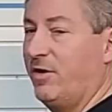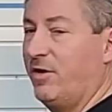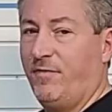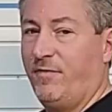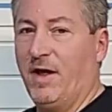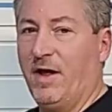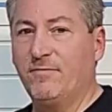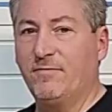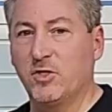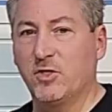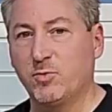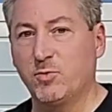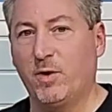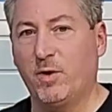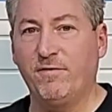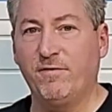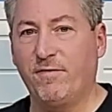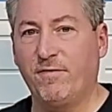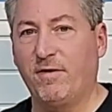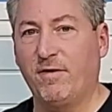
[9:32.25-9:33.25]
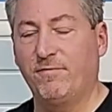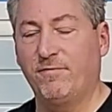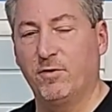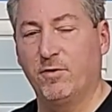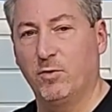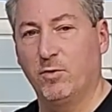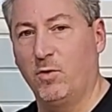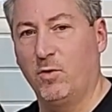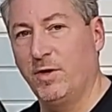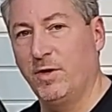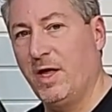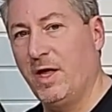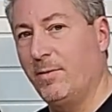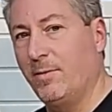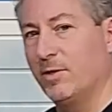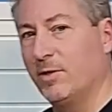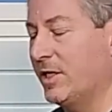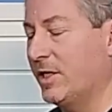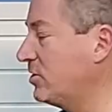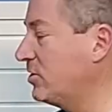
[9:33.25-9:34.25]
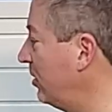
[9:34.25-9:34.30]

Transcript: if you have the 25-foot long cable, that's